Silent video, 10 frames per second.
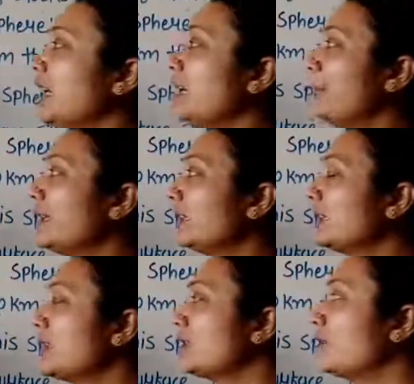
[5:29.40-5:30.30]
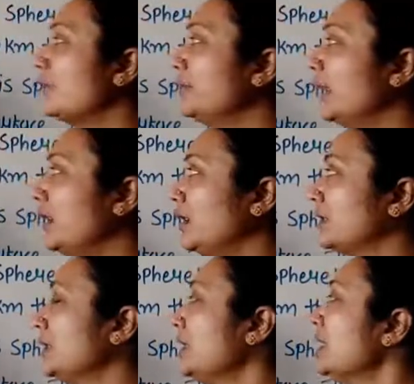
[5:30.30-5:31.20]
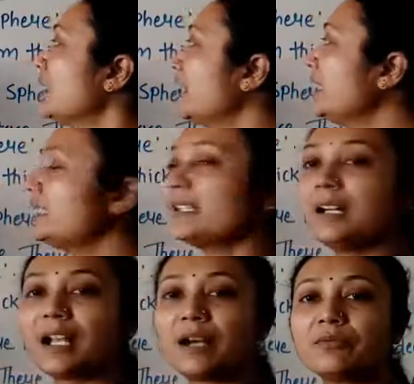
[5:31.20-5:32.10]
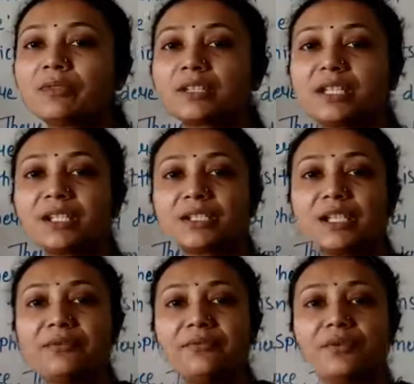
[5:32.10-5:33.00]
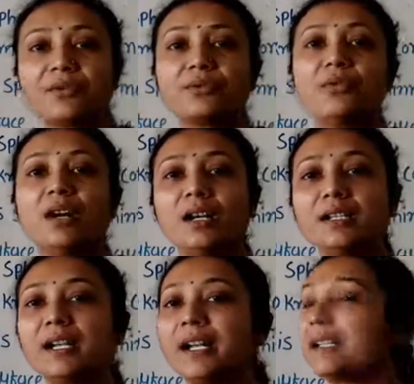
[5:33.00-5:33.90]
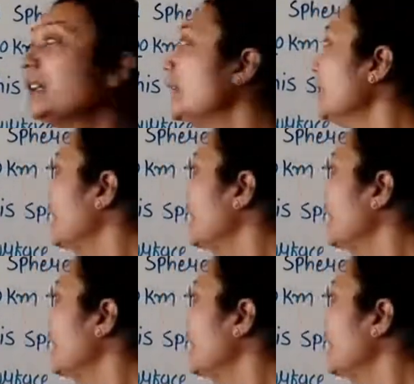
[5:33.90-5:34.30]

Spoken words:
upper crust of the earth is around 64 to 100